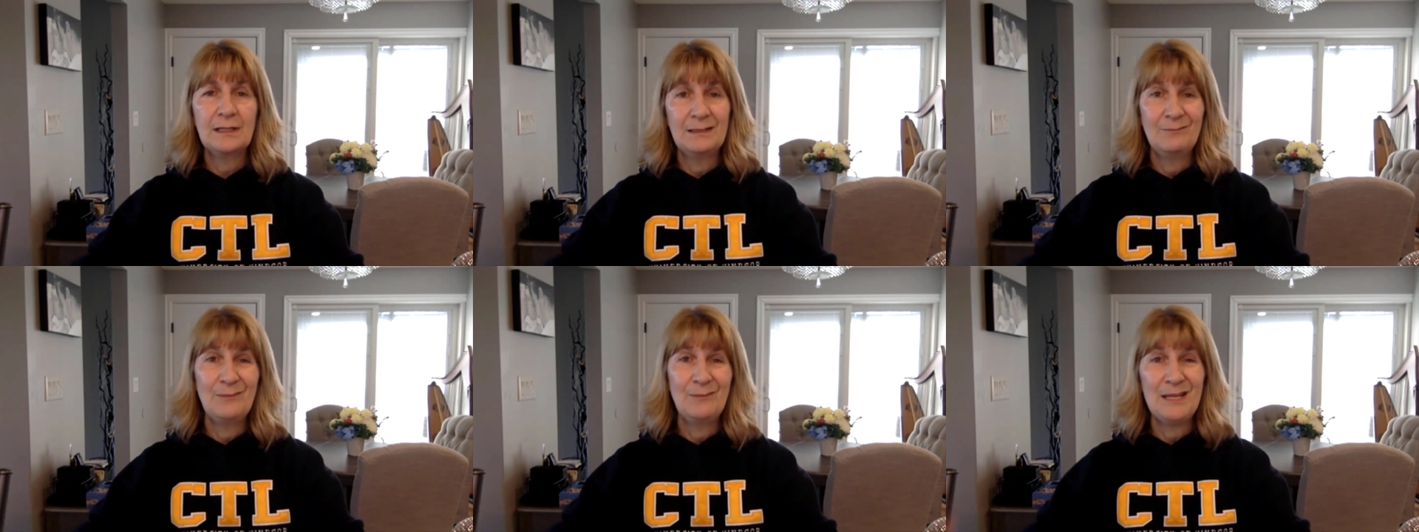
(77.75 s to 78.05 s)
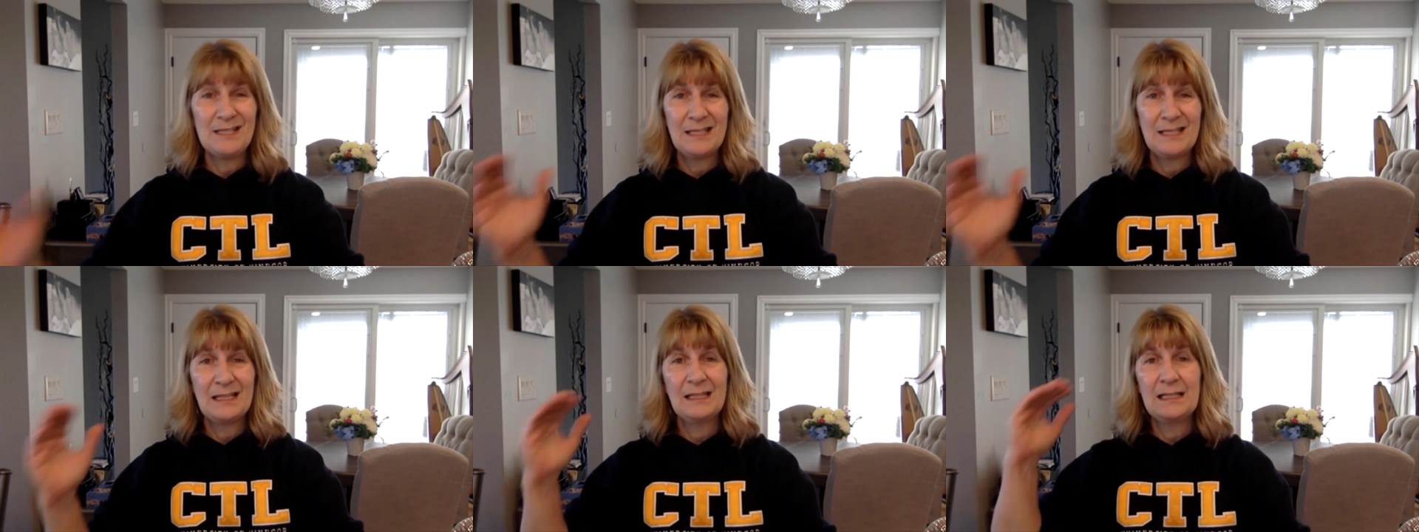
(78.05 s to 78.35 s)
and
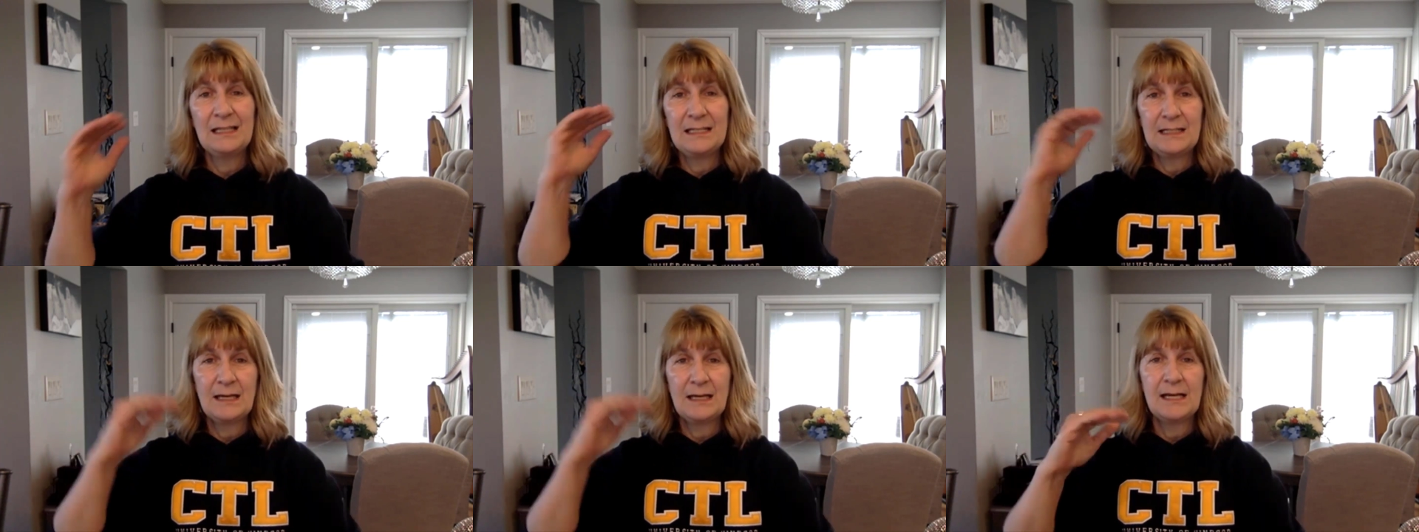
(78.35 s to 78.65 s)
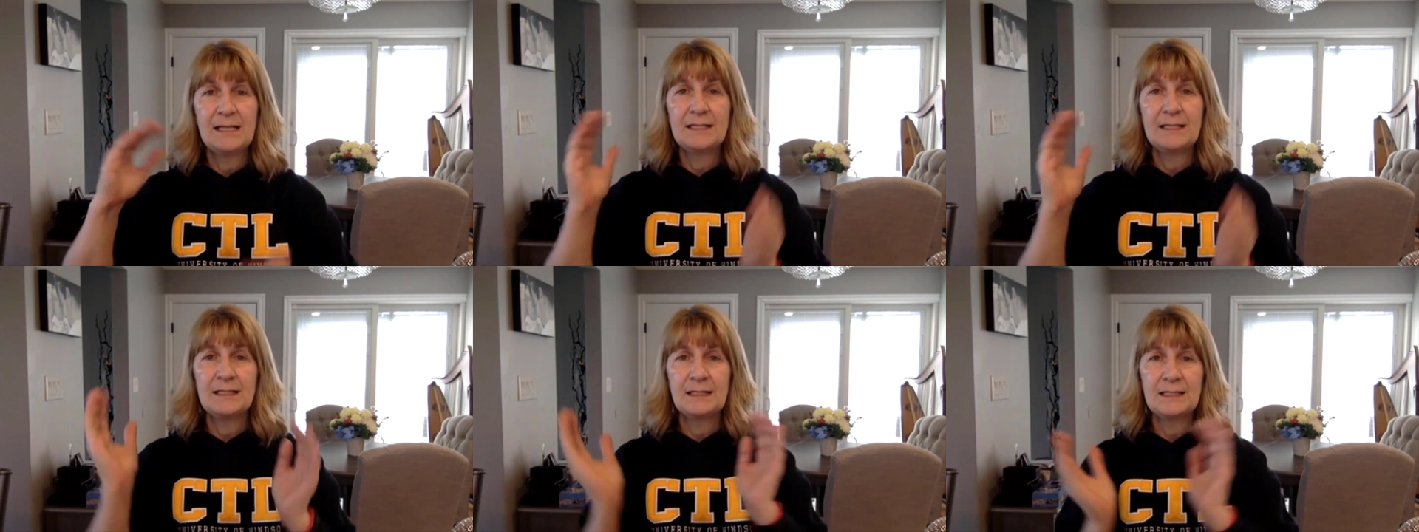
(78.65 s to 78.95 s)
basically
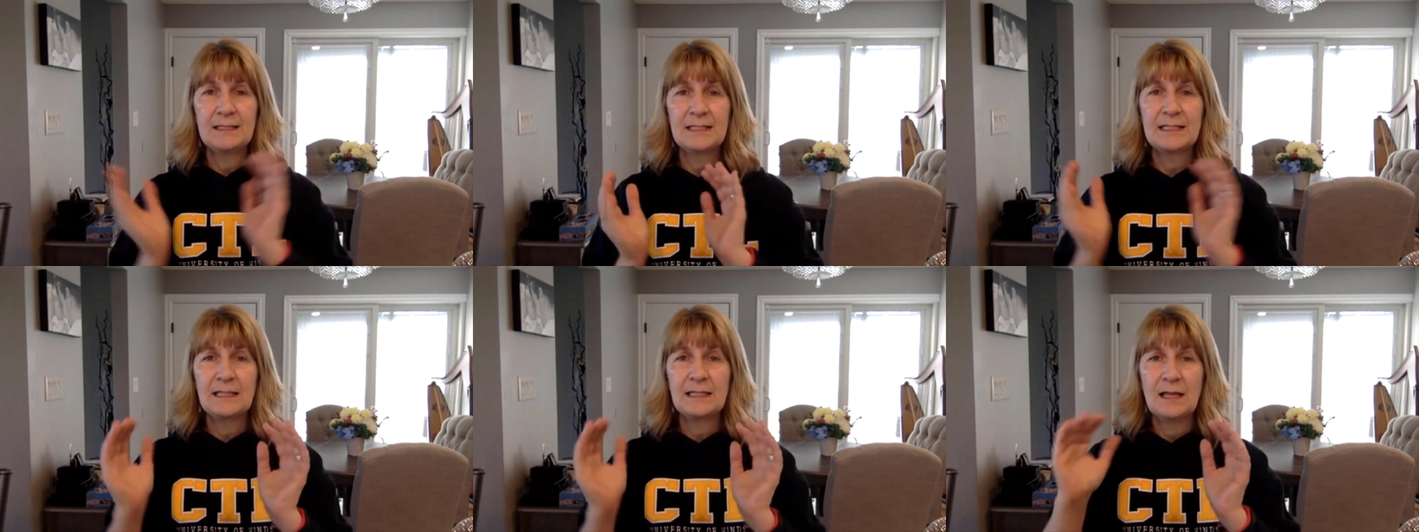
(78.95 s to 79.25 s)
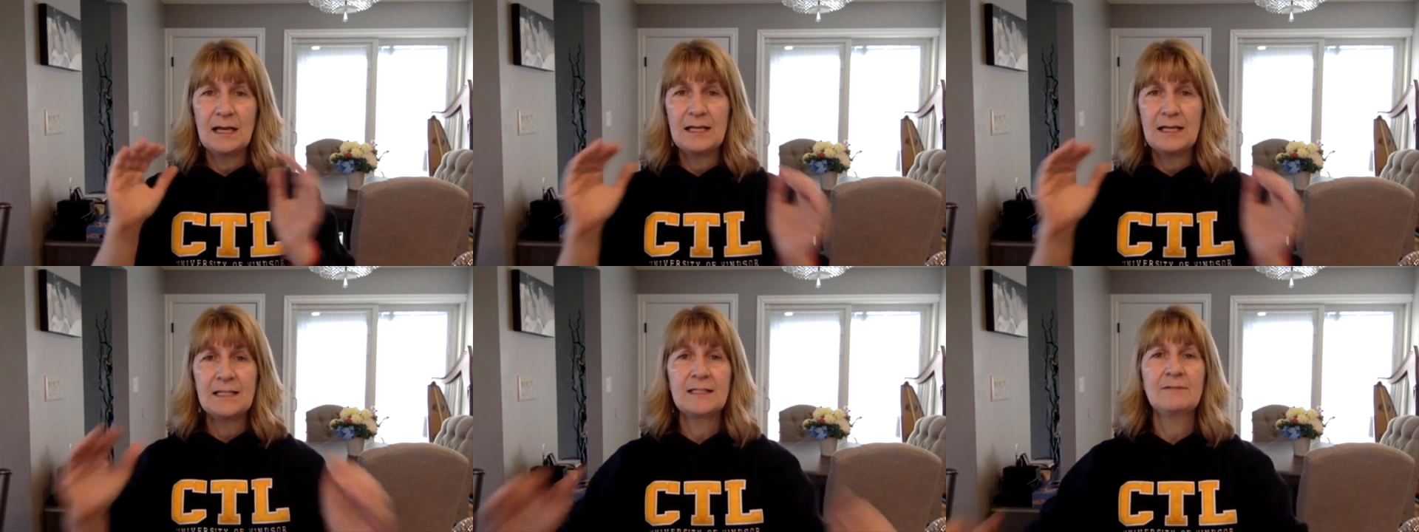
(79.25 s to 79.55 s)
dice and
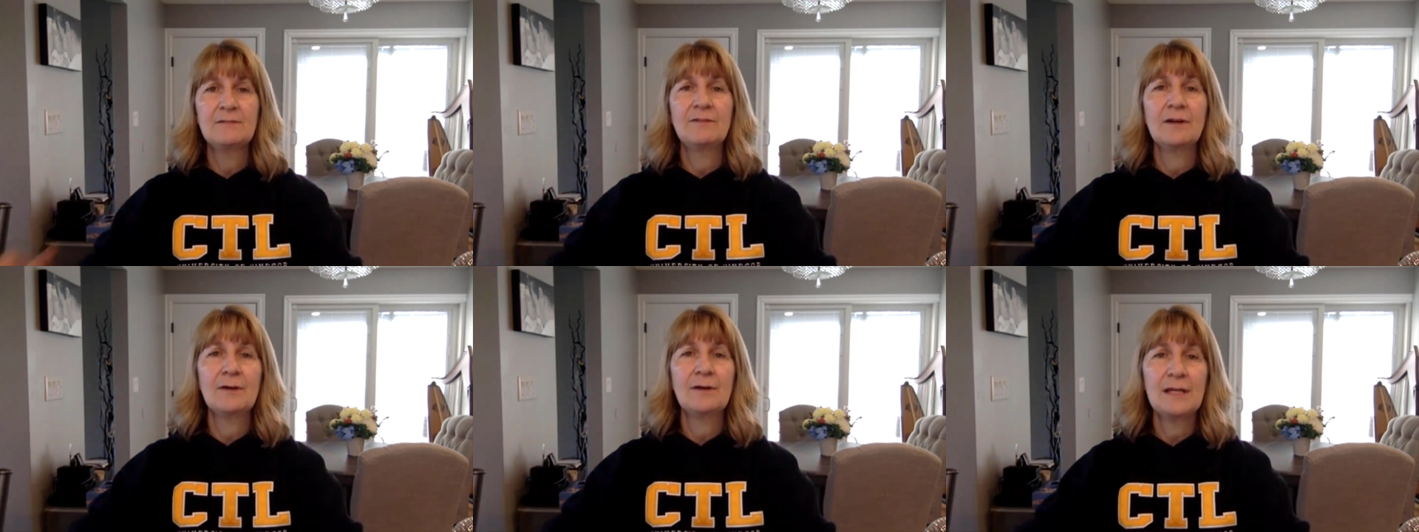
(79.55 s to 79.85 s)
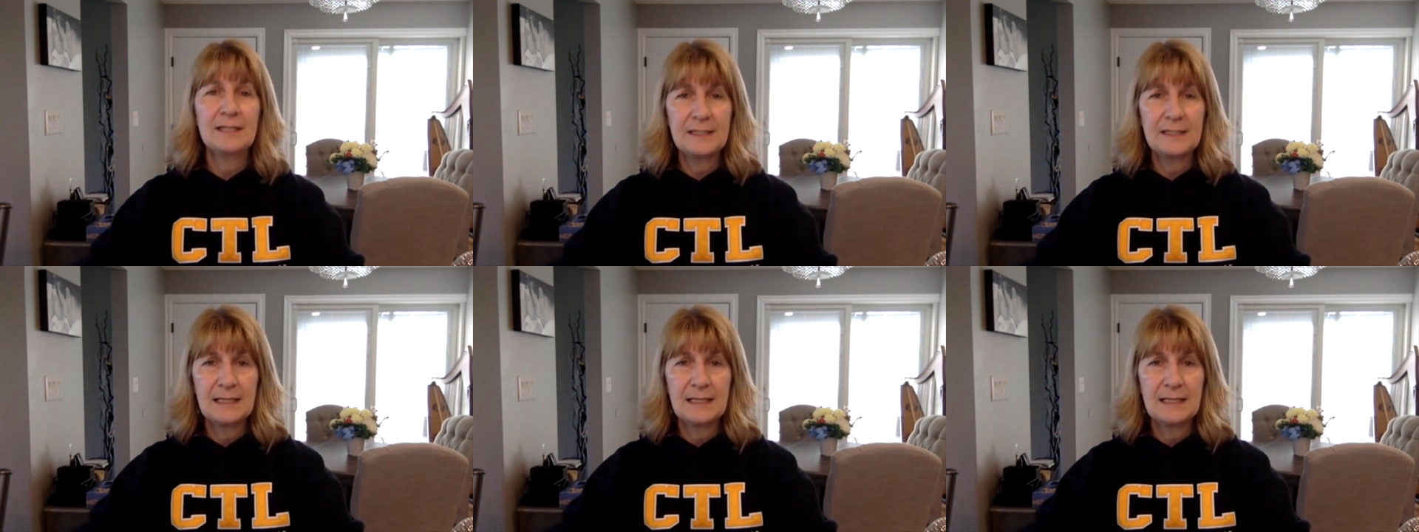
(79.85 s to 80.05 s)
slice various